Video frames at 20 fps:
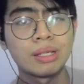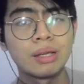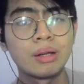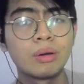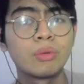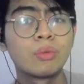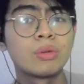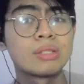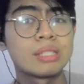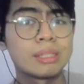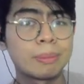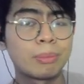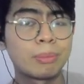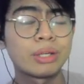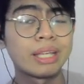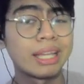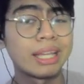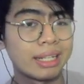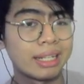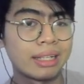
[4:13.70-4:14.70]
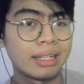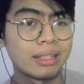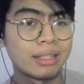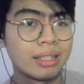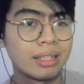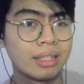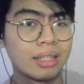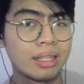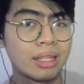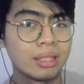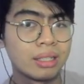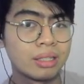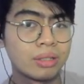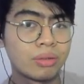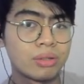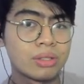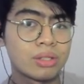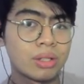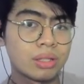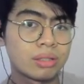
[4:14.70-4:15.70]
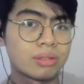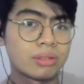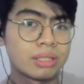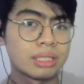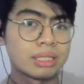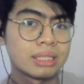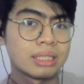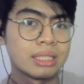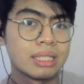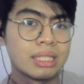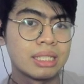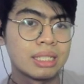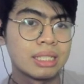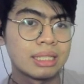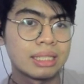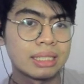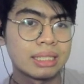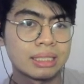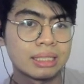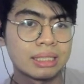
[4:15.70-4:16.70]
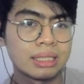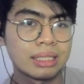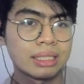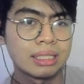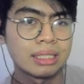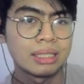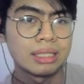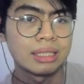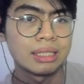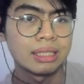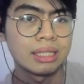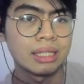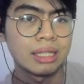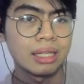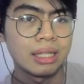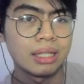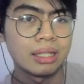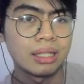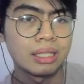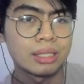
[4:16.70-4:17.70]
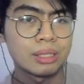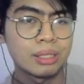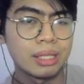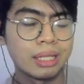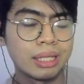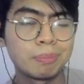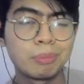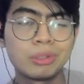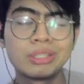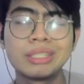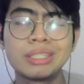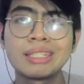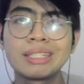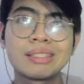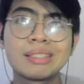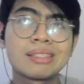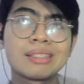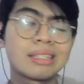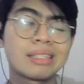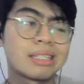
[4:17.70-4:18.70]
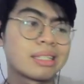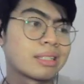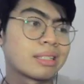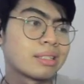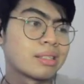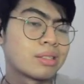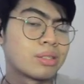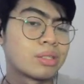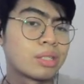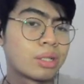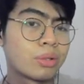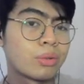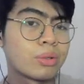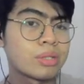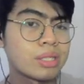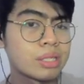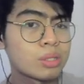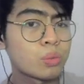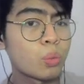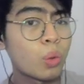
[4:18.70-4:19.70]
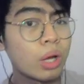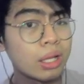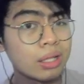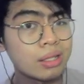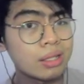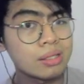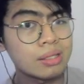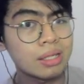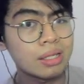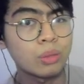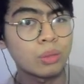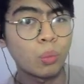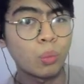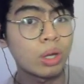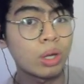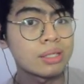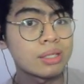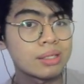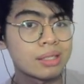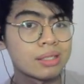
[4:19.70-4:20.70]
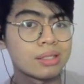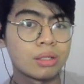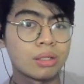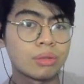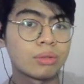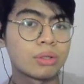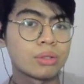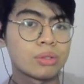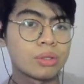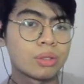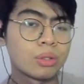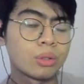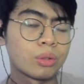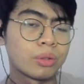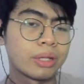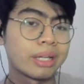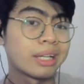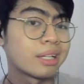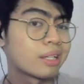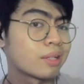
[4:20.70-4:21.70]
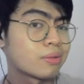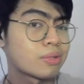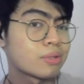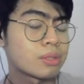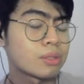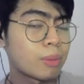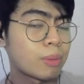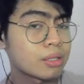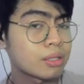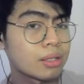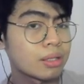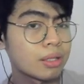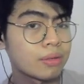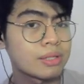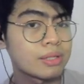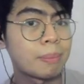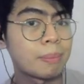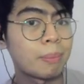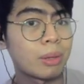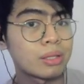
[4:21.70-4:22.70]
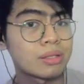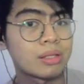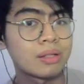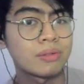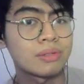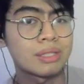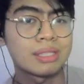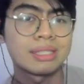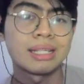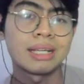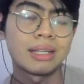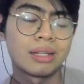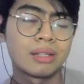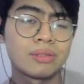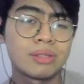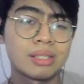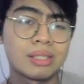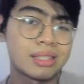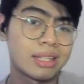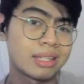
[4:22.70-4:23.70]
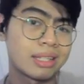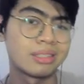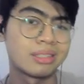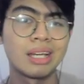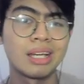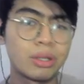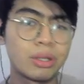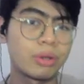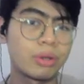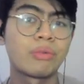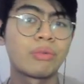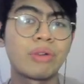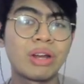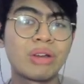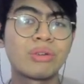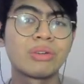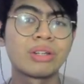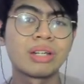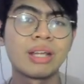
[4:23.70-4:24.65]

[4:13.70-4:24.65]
reciprocating the result, right? Like it predicts like zeros as ones and ones as zeros, negatives as positives and positives as negatives. It's like the other way around,